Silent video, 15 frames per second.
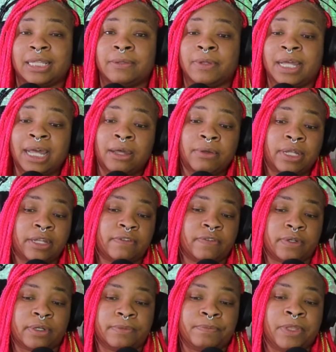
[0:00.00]

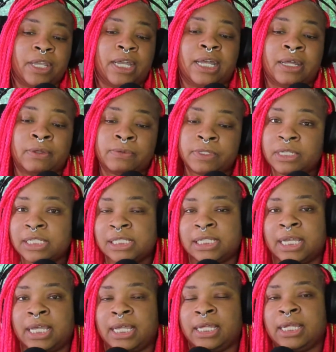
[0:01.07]
However, I will
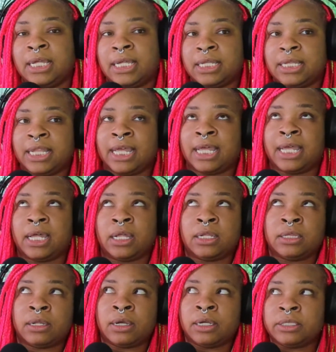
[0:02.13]
say that
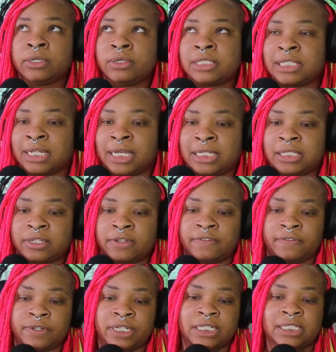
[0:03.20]
along those lines of
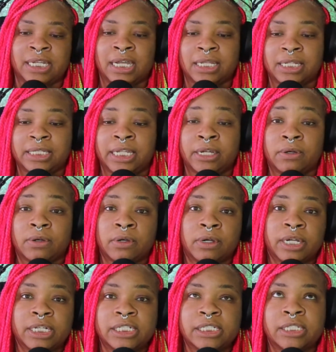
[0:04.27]
freestyling, there
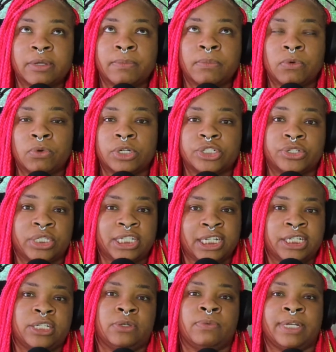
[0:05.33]
are some more
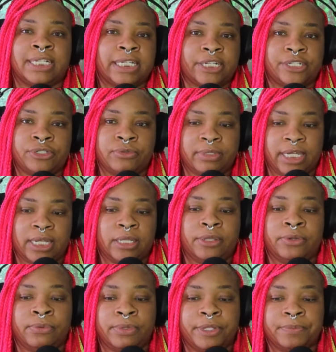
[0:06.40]
strategic ways that you can
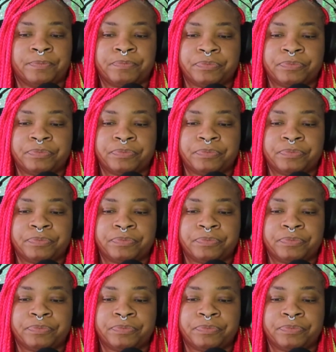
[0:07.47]
do it.